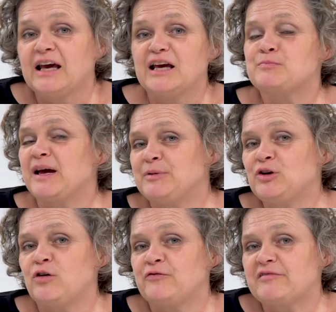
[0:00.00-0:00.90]
It's maybe
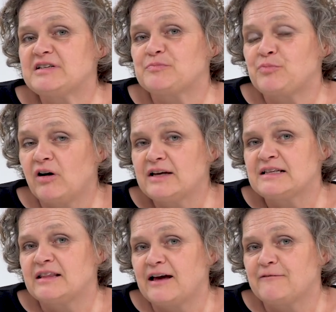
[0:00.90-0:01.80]
not very
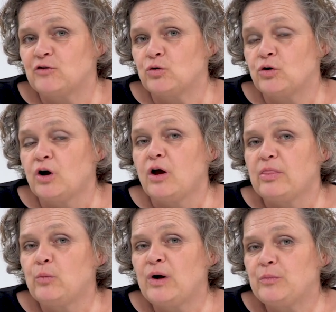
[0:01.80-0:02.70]
surprising, therefore,
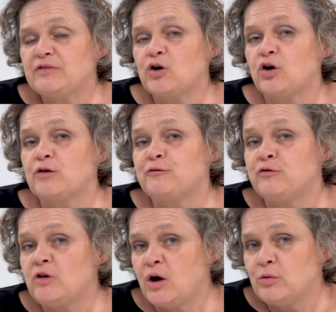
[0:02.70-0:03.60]
that when we've got a
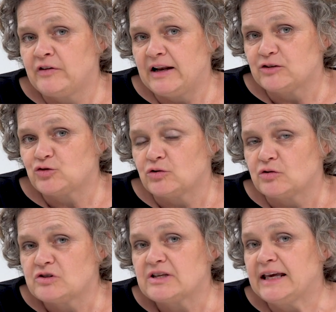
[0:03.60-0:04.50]
flow of
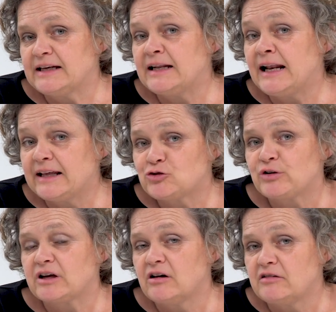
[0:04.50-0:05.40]
electrons in an
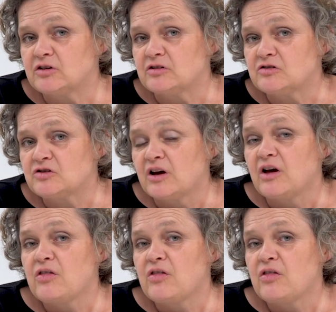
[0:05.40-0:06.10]
electric current,